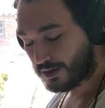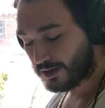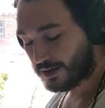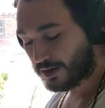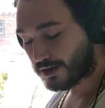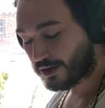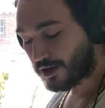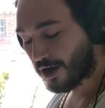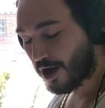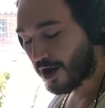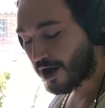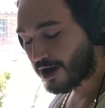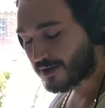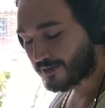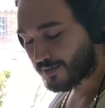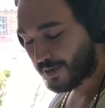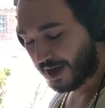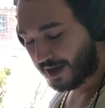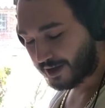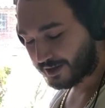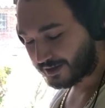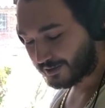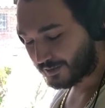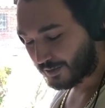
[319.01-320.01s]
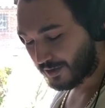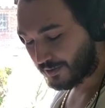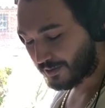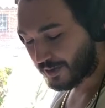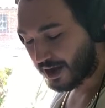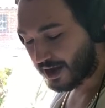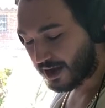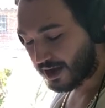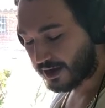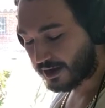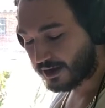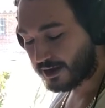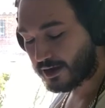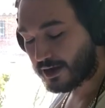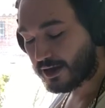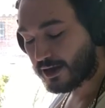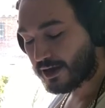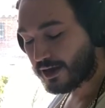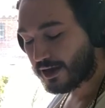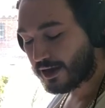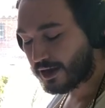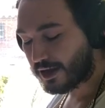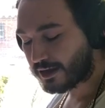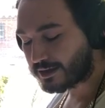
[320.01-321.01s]
A car passed me by,
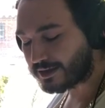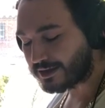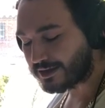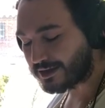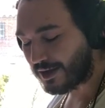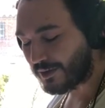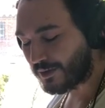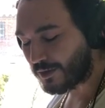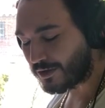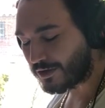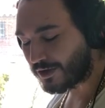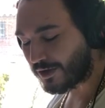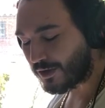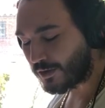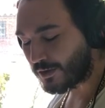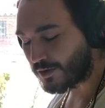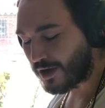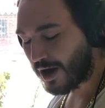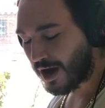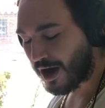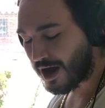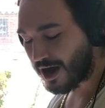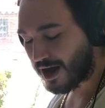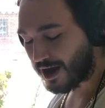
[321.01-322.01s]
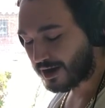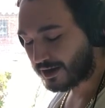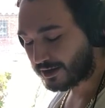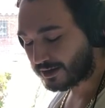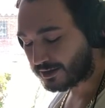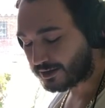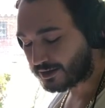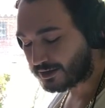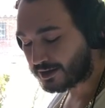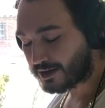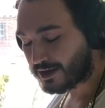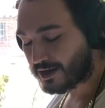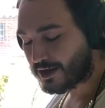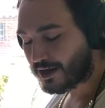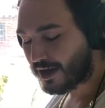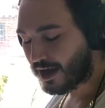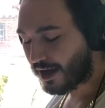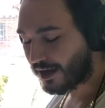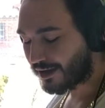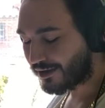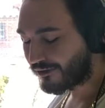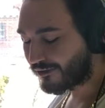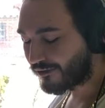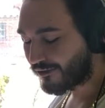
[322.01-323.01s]
and I stumbled on the rocks.
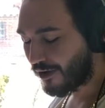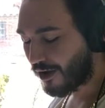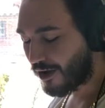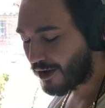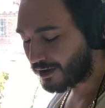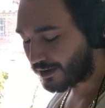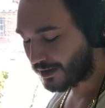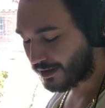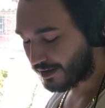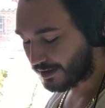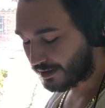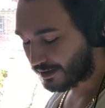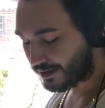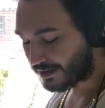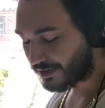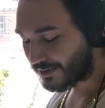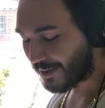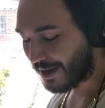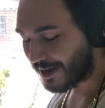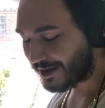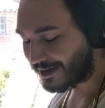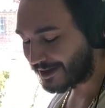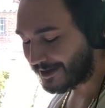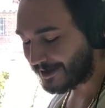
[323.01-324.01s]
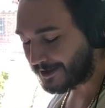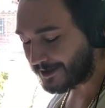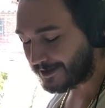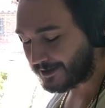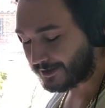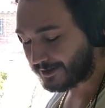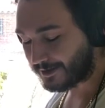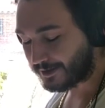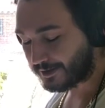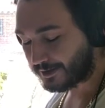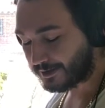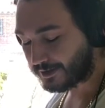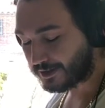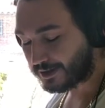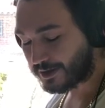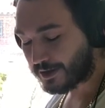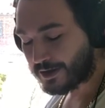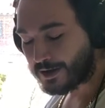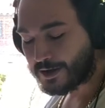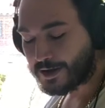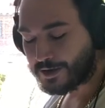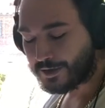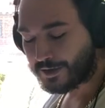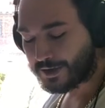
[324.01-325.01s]
I had fallen to my knees.
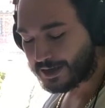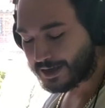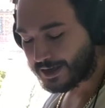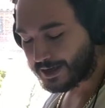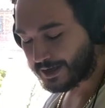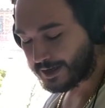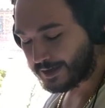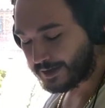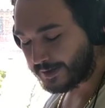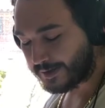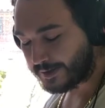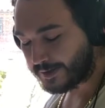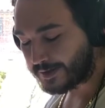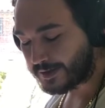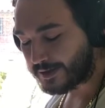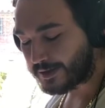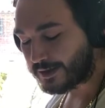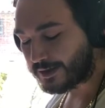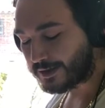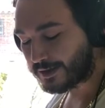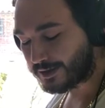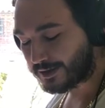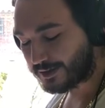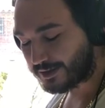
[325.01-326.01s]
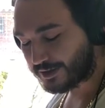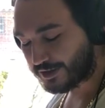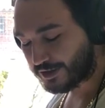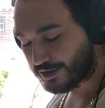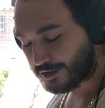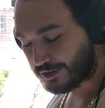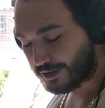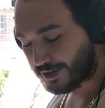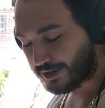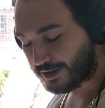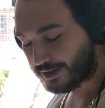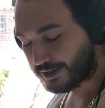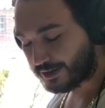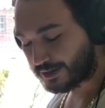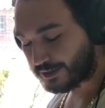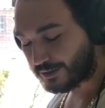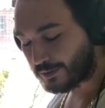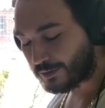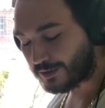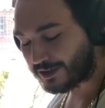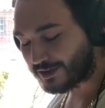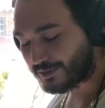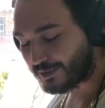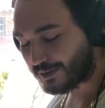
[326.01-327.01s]
The heat in the street
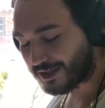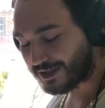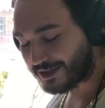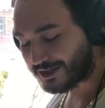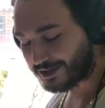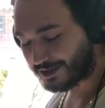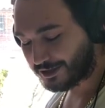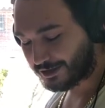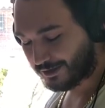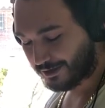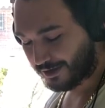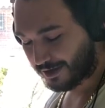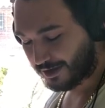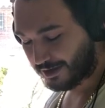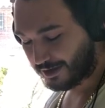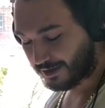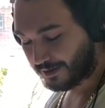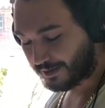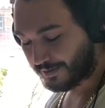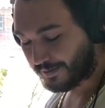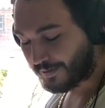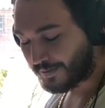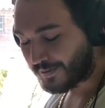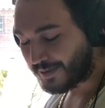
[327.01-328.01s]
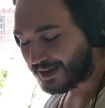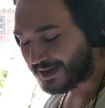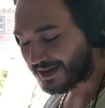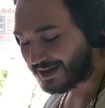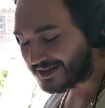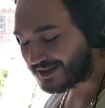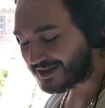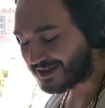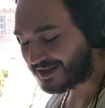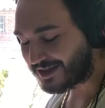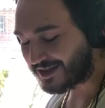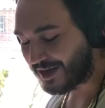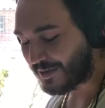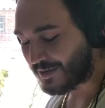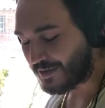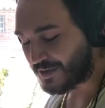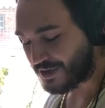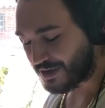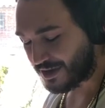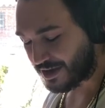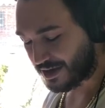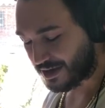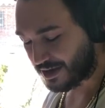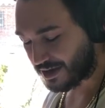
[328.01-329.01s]
was blistering, and
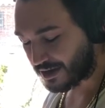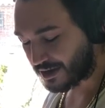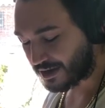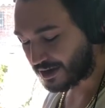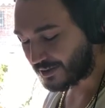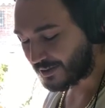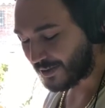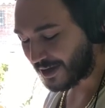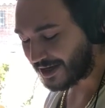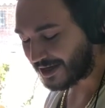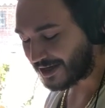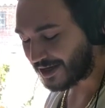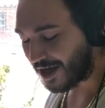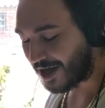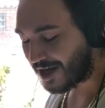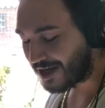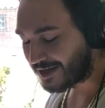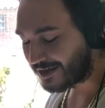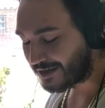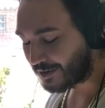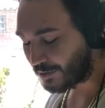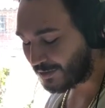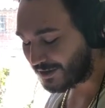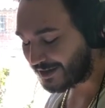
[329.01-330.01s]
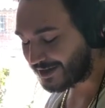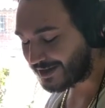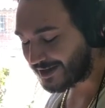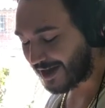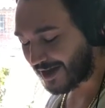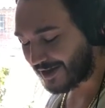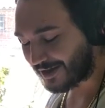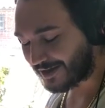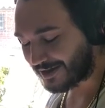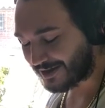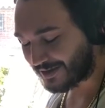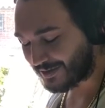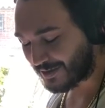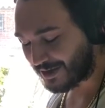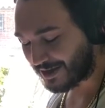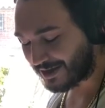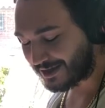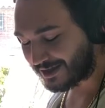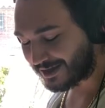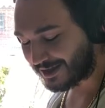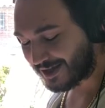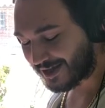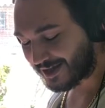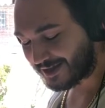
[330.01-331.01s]
something in my gut was telling me
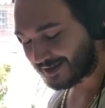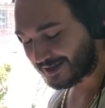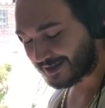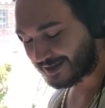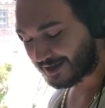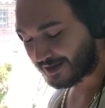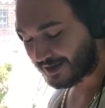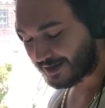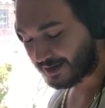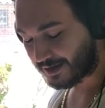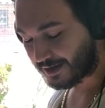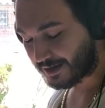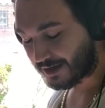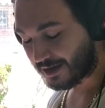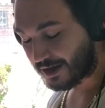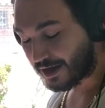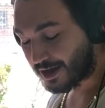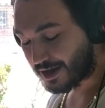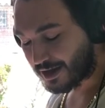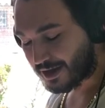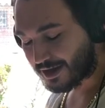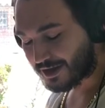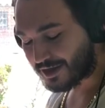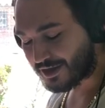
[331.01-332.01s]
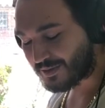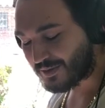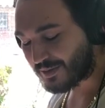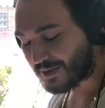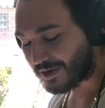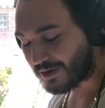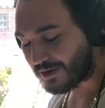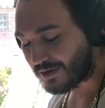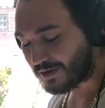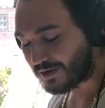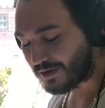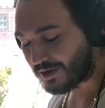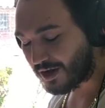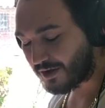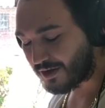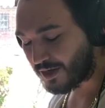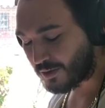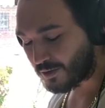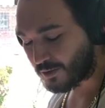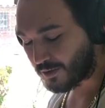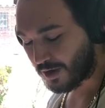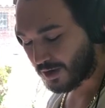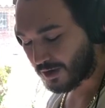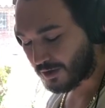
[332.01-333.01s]
to listen. In the middle of
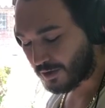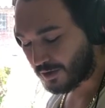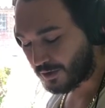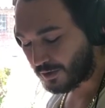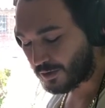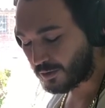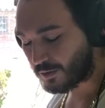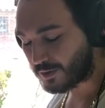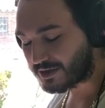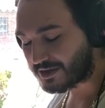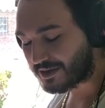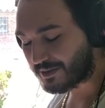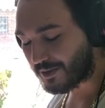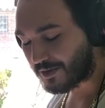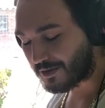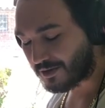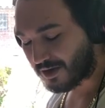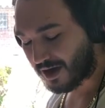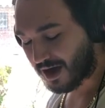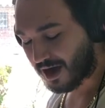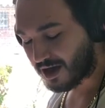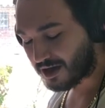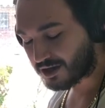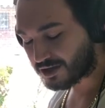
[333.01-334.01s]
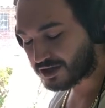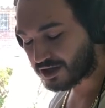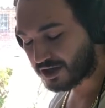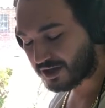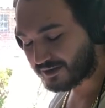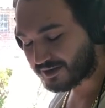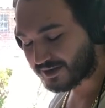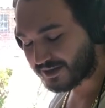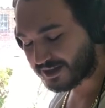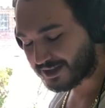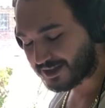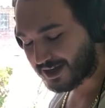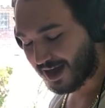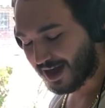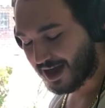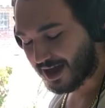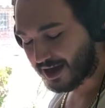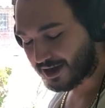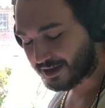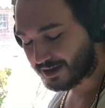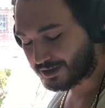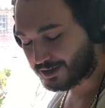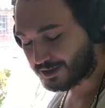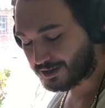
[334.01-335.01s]
the road was a mirage of
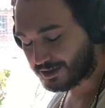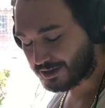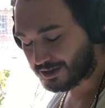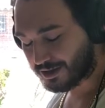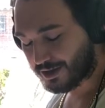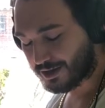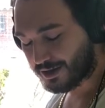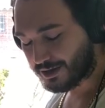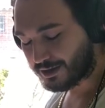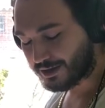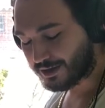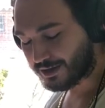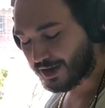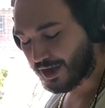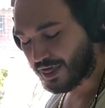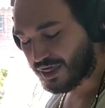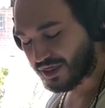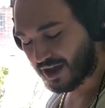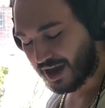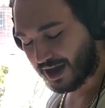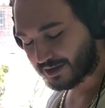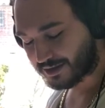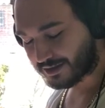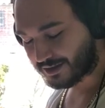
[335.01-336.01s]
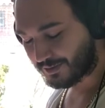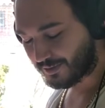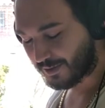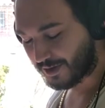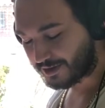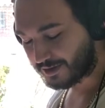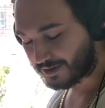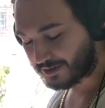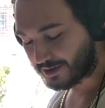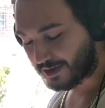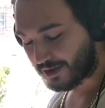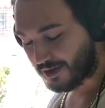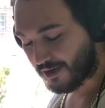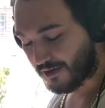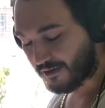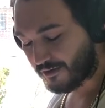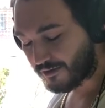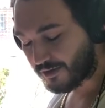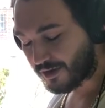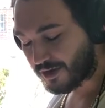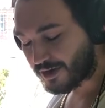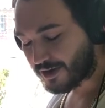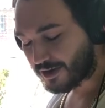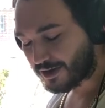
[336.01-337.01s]
scotch, and I thought to
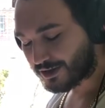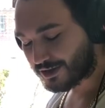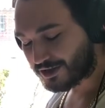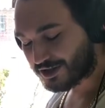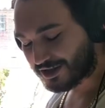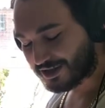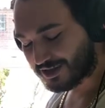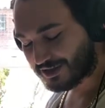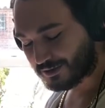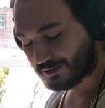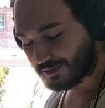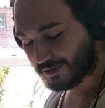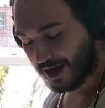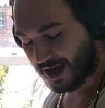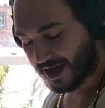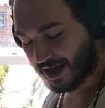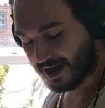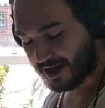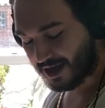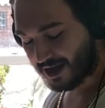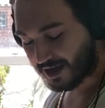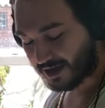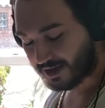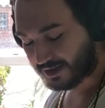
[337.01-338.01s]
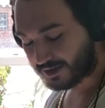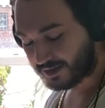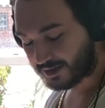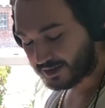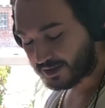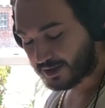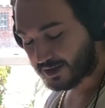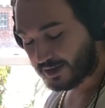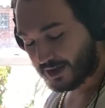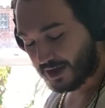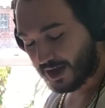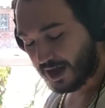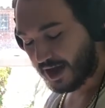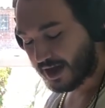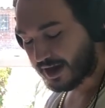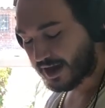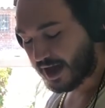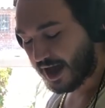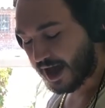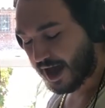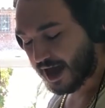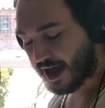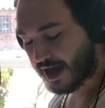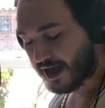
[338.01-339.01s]
myself, she's right. I
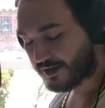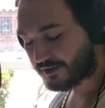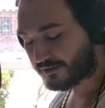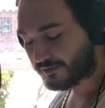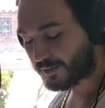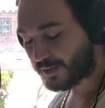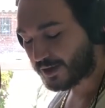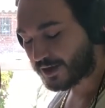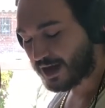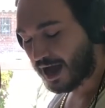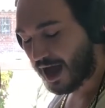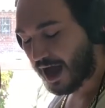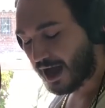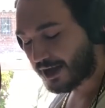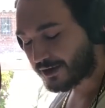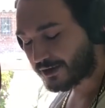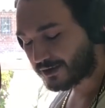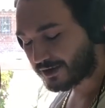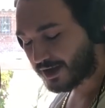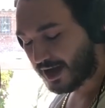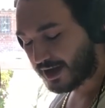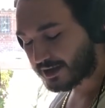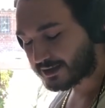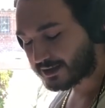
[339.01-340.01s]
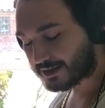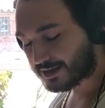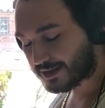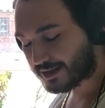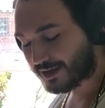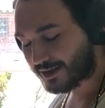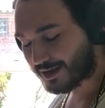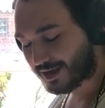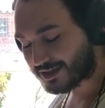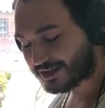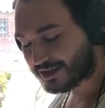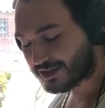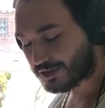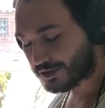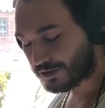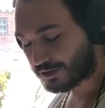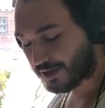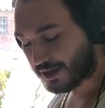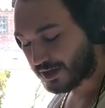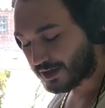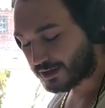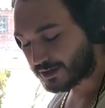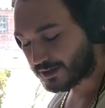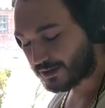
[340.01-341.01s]
have been idolizing this
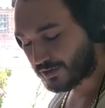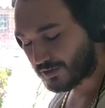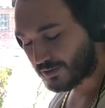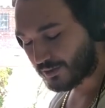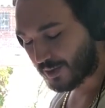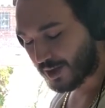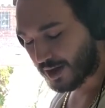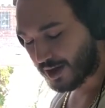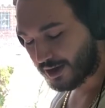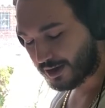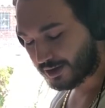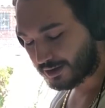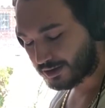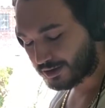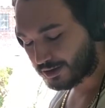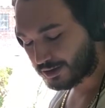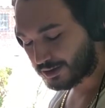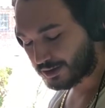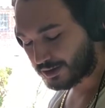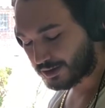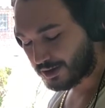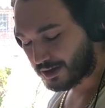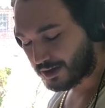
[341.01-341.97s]
drink too much.